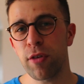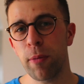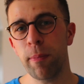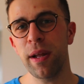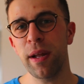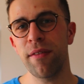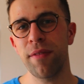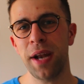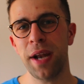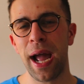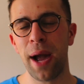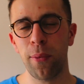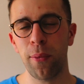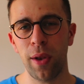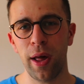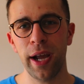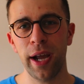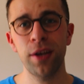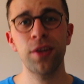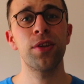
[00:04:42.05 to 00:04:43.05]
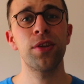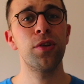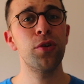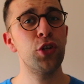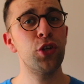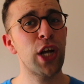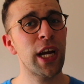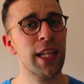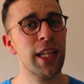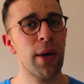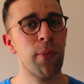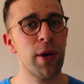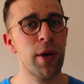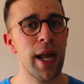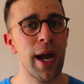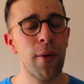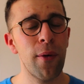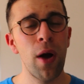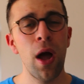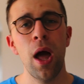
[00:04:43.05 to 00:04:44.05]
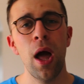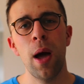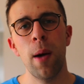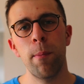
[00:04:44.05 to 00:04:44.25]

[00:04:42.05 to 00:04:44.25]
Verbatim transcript: you a bit of an outline, so do check that one out.